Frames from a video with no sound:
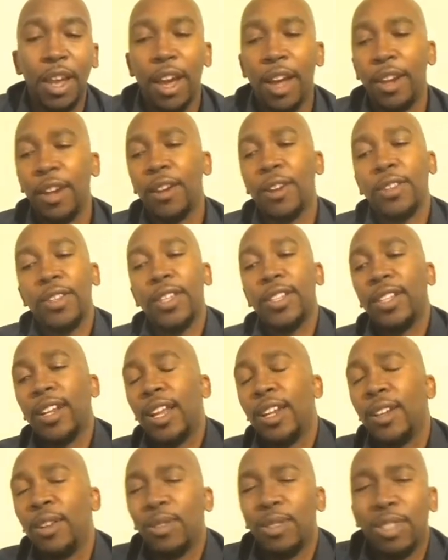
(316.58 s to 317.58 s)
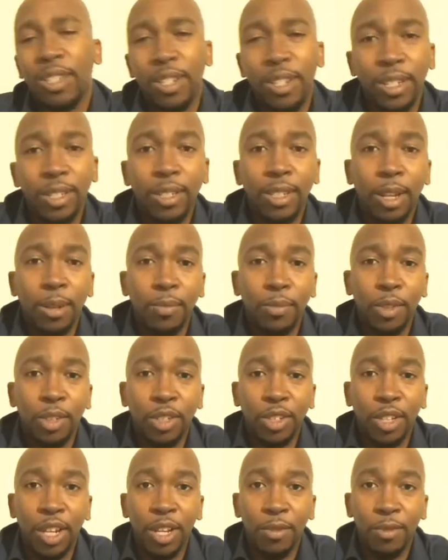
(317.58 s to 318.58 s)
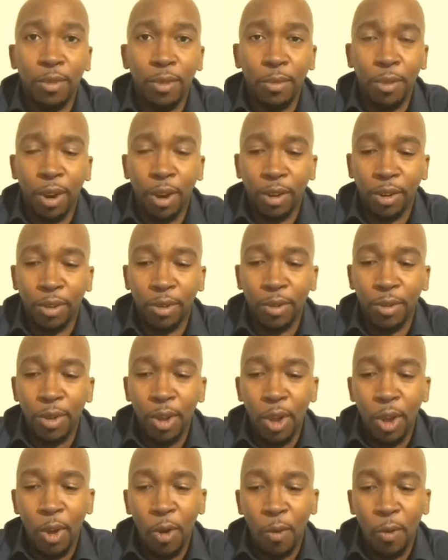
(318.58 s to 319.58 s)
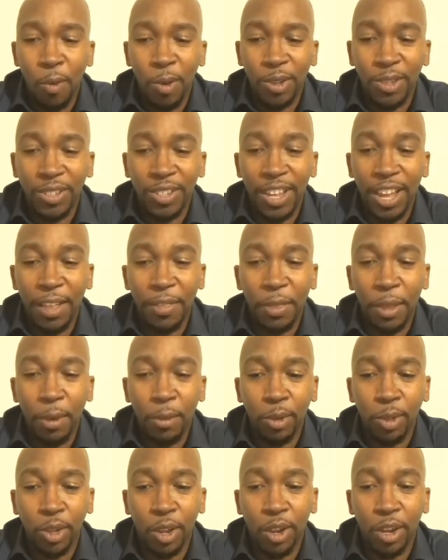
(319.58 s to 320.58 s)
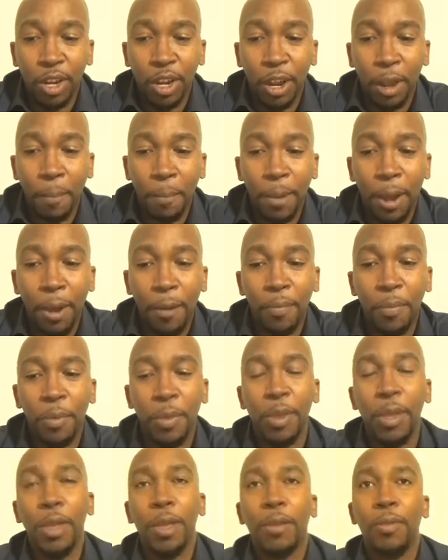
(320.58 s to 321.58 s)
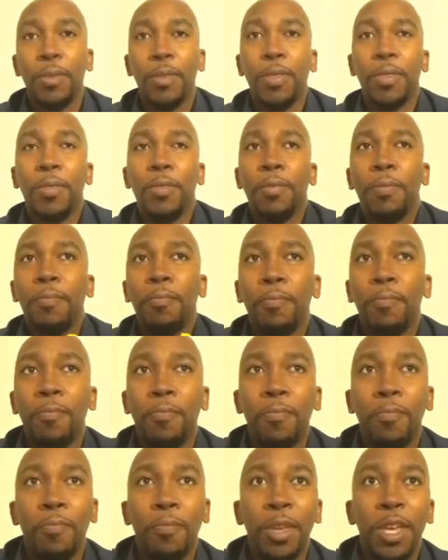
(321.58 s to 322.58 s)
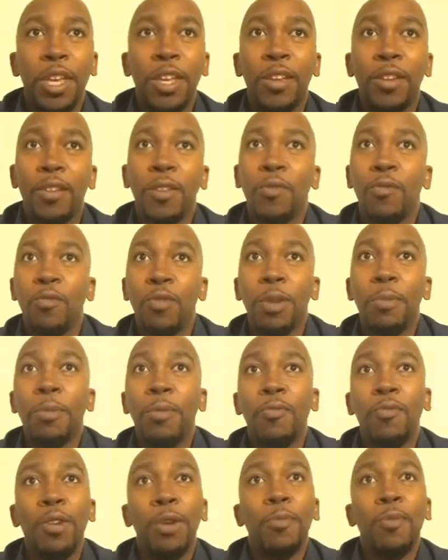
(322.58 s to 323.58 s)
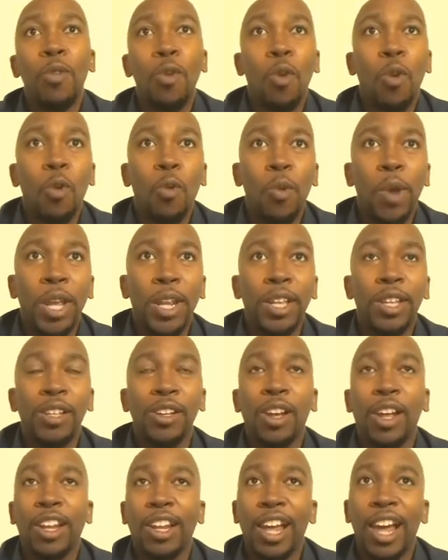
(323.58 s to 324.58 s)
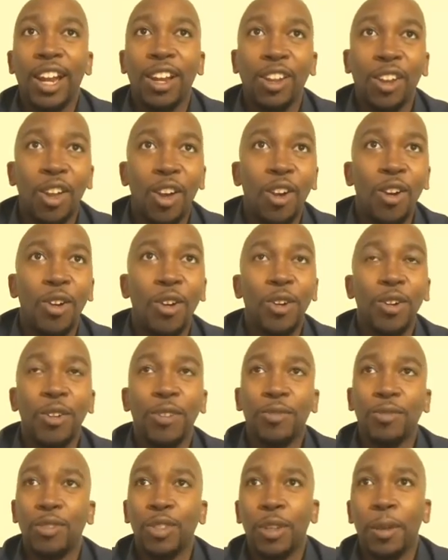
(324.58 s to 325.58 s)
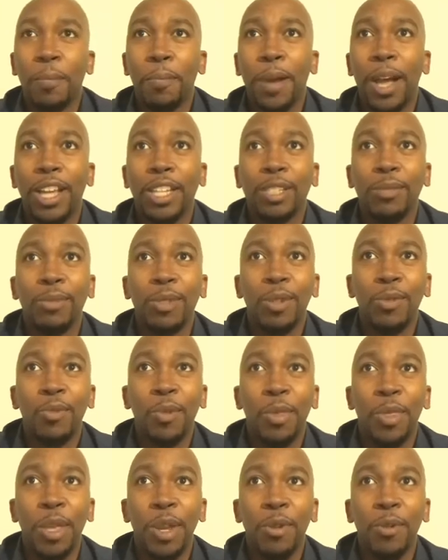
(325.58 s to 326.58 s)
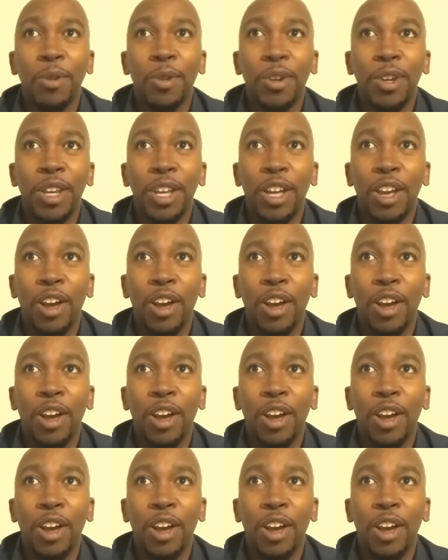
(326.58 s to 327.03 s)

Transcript: Another thing that I noticed in this the Shade Room article was that they were talking about men and women. Women were waiting a lot longer to possibly when they were